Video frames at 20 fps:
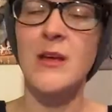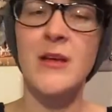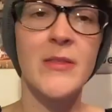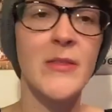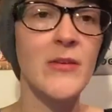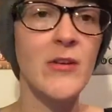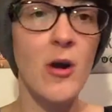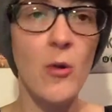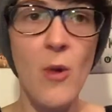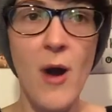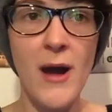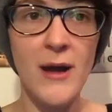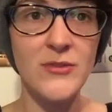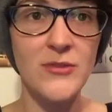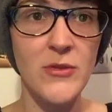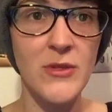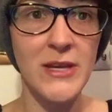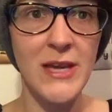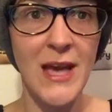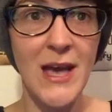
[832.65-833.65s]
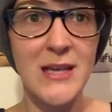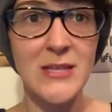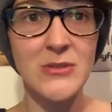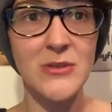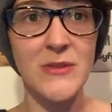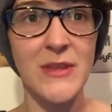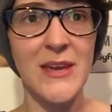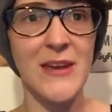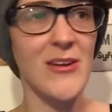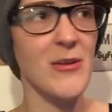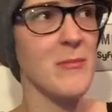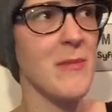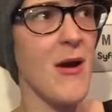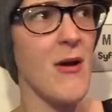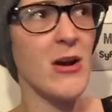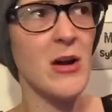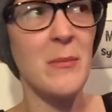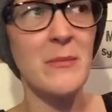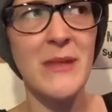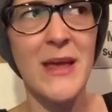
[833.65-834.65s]
They're all walking through the castle. They hear
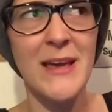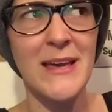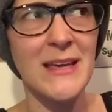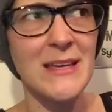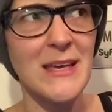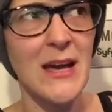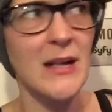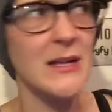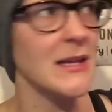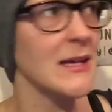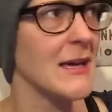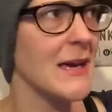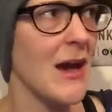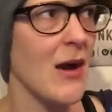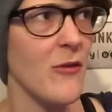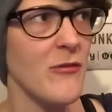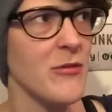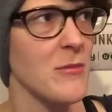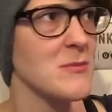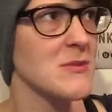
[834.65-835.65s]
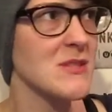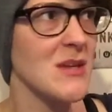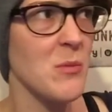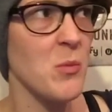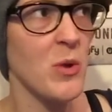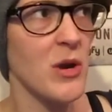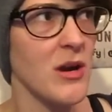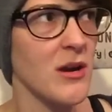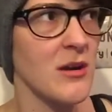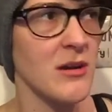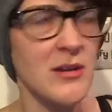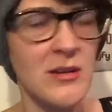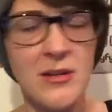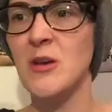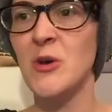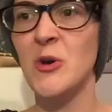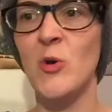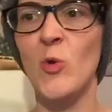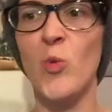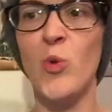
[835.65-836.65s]
Malcolm, yelling out from somewhere.
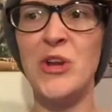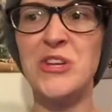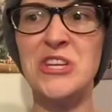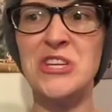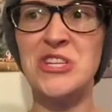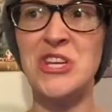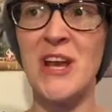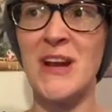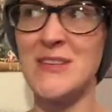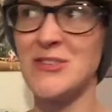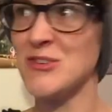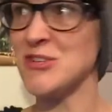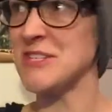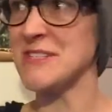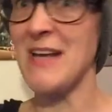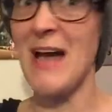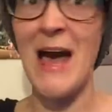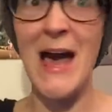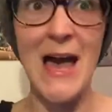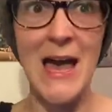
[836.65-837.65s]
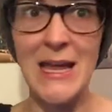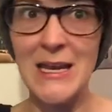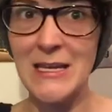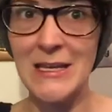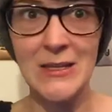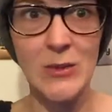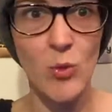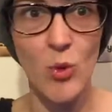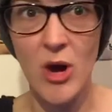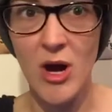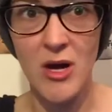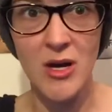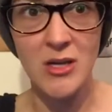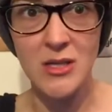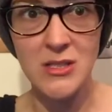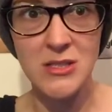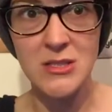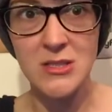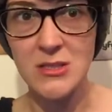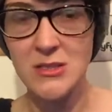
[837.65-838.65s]
Witchy chicks are just hiding in the
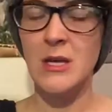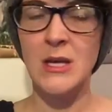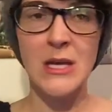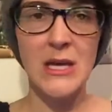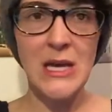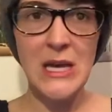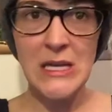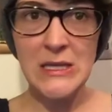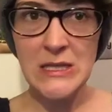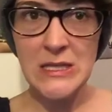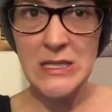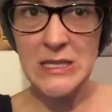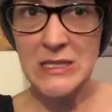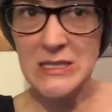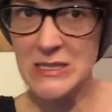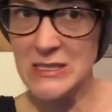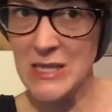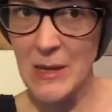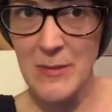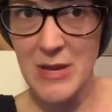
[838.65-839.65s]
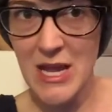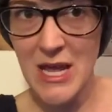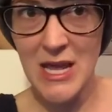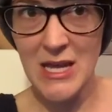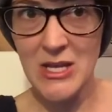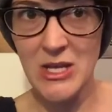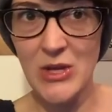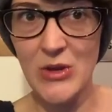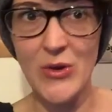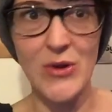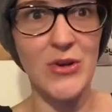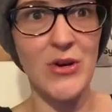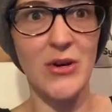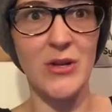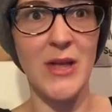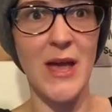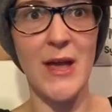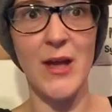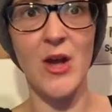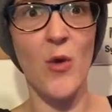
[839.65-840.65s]
walls. Ethan and Sebene, dude, are,
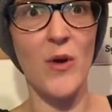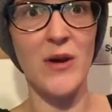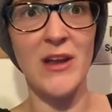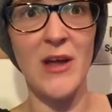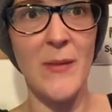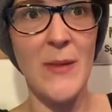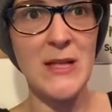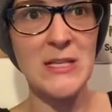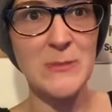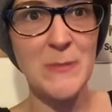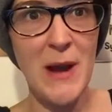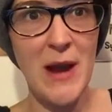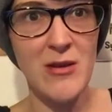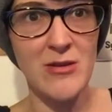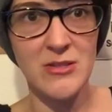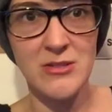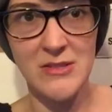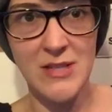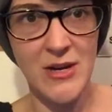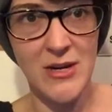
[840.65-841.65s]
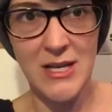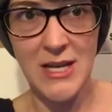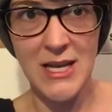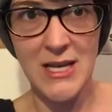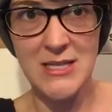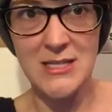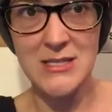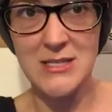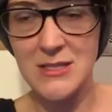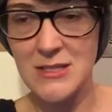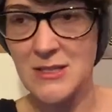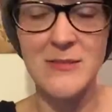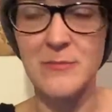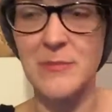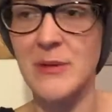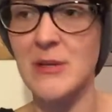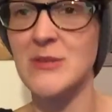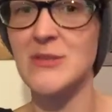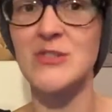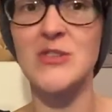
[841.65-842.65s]
going down that spiral staircase.
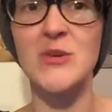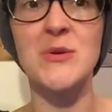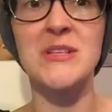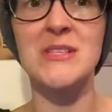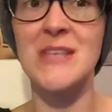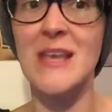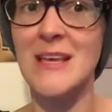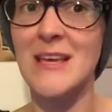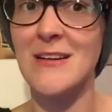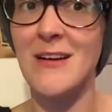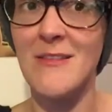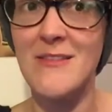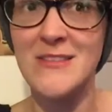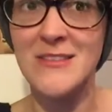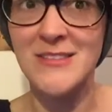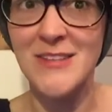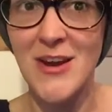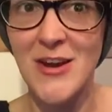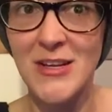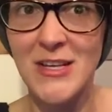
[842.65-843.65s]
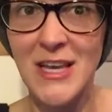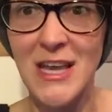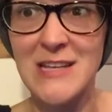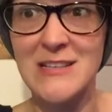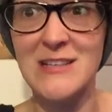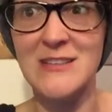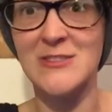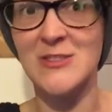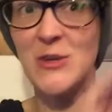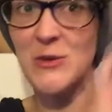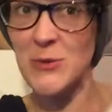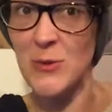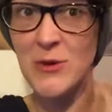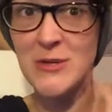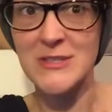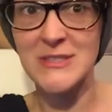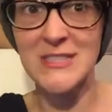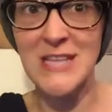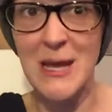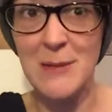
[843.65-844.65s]
But as as they get on the staircase, these two
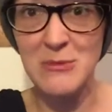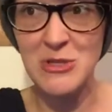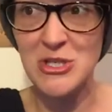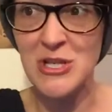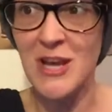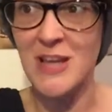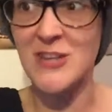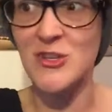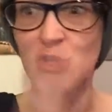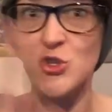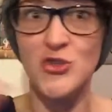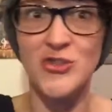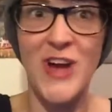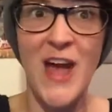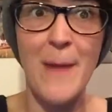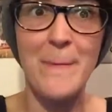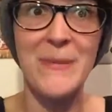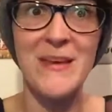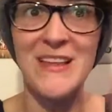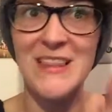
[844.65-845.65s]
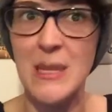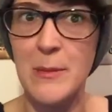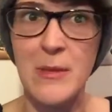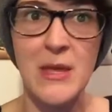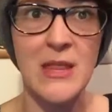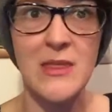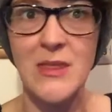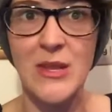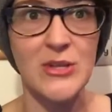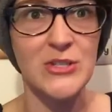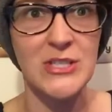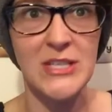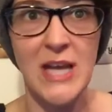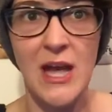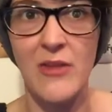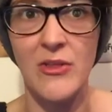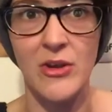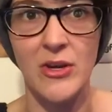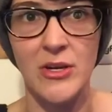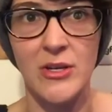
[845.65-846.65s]
doors slam shut, trapping them in there
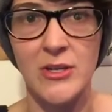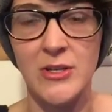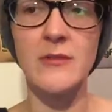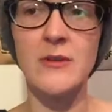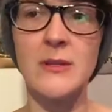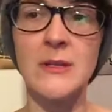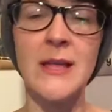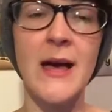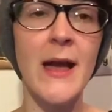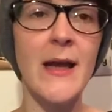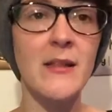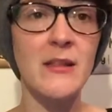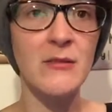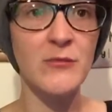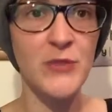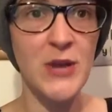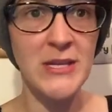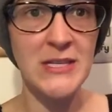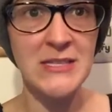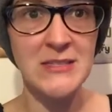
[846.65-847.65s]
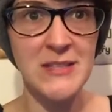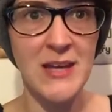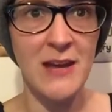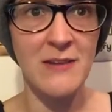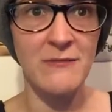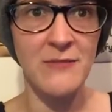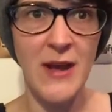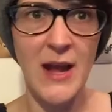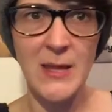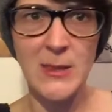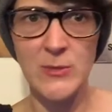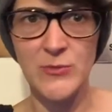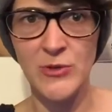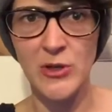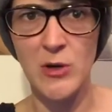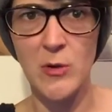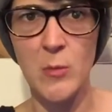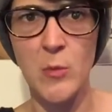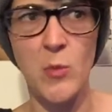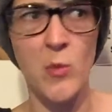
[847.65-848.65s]
together. Lyle and Frankenstein find the
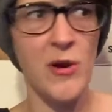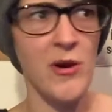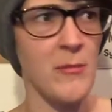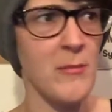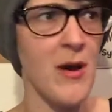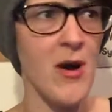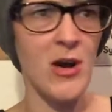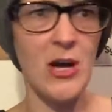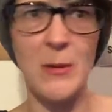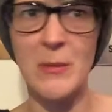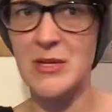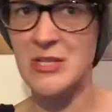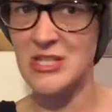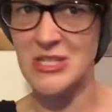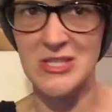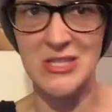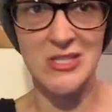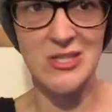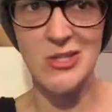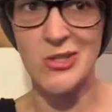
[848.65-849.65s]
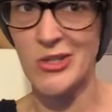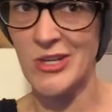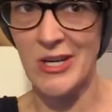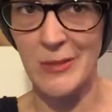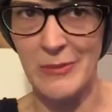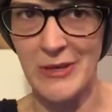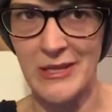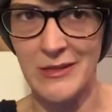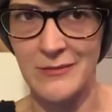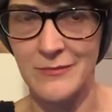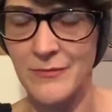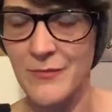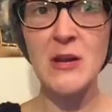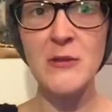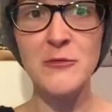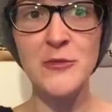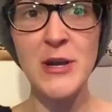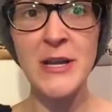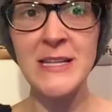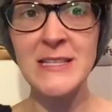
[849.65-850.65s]
room where Malcolm is just screaming.
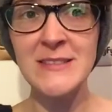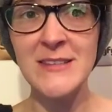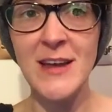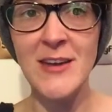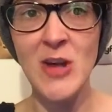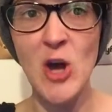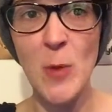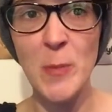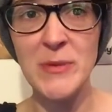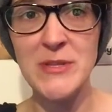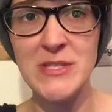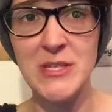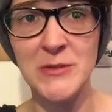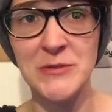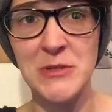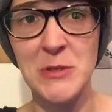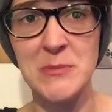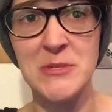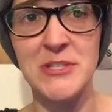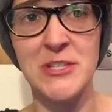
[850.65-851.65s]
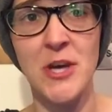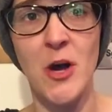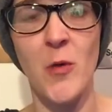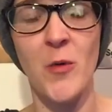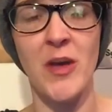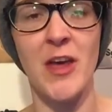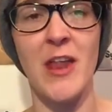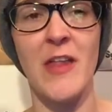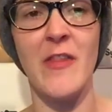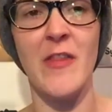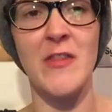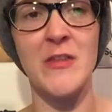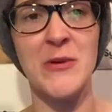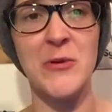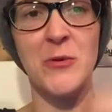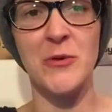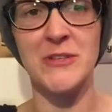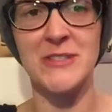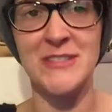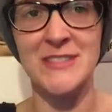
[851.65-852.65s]
Frankenstein opens the room to go in, and then the
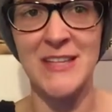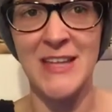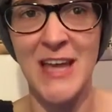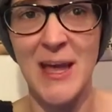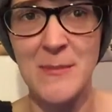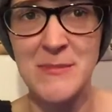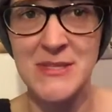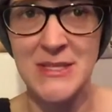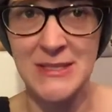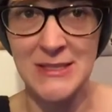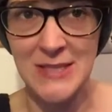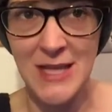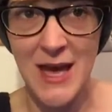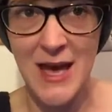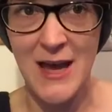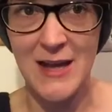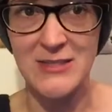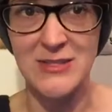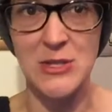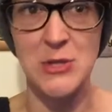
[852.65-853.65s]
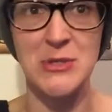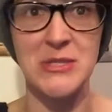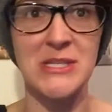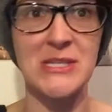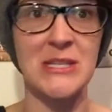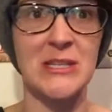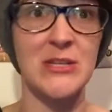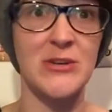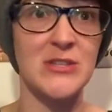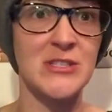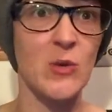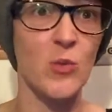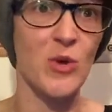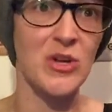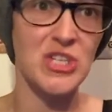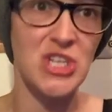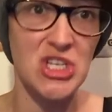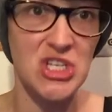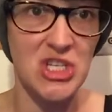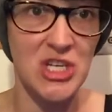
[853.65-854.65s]
door slams and locks, and you see that there is a
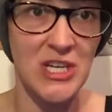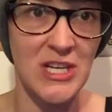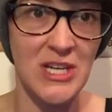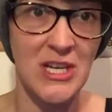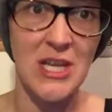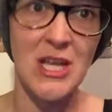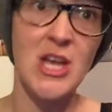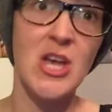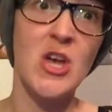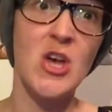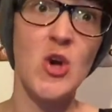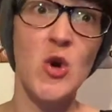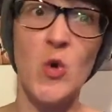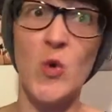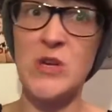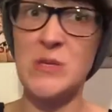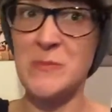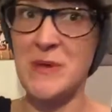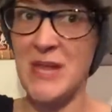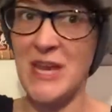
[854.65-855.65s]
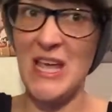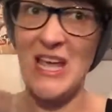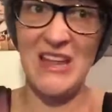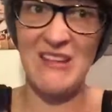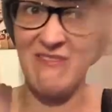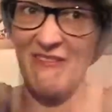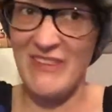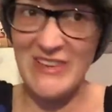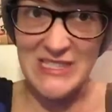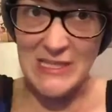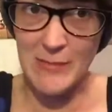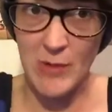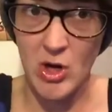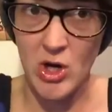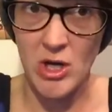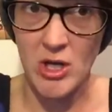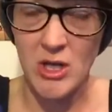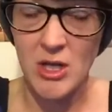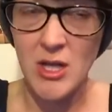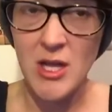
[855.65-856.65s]
witchy chick who has been
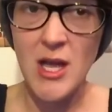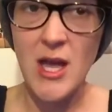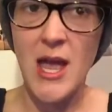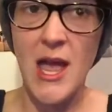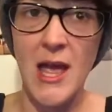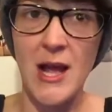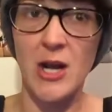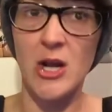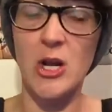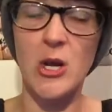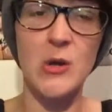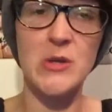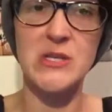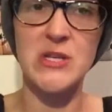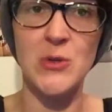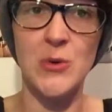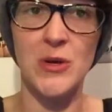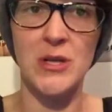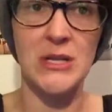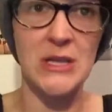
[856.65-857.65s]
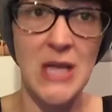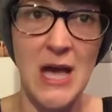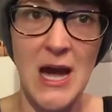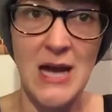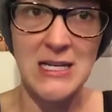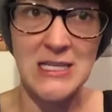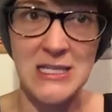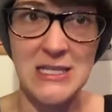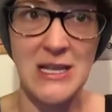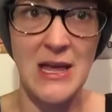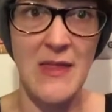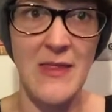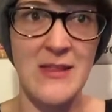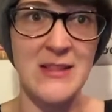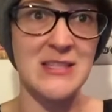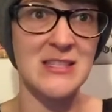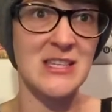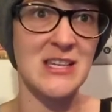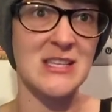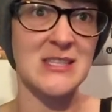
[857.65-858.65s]
invisible and closed the door and locked it, and
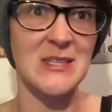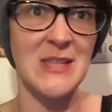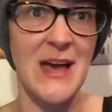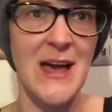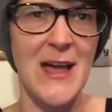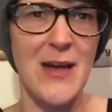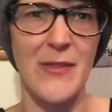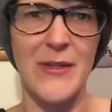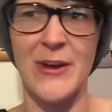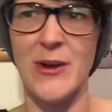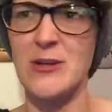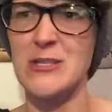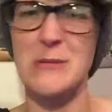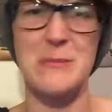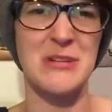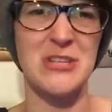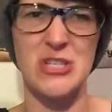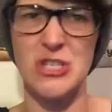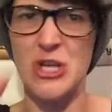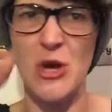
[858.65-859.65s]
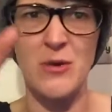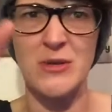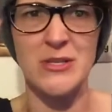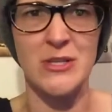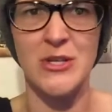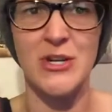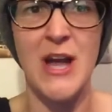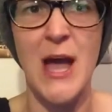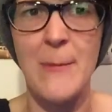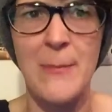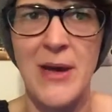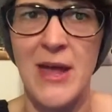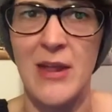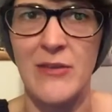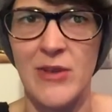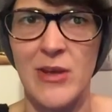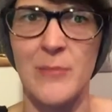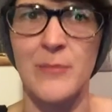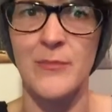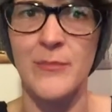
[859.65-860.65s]
then sees Lyle and goes up and chokes the crap out
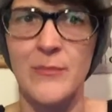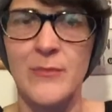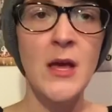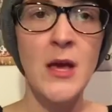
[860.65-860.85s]
of him.